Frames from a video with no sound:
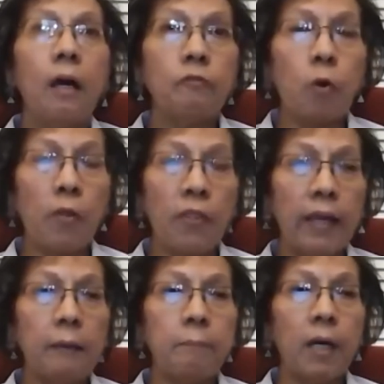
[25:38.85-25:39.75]
for
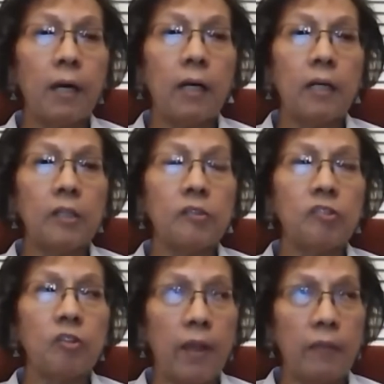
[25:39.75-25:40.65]
them
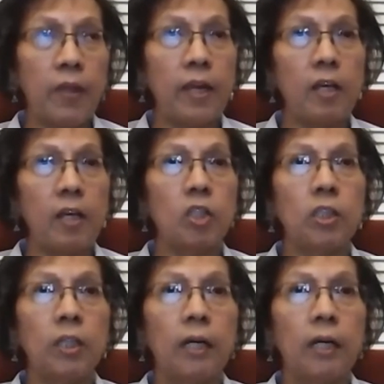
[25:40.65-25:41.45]
so that they could,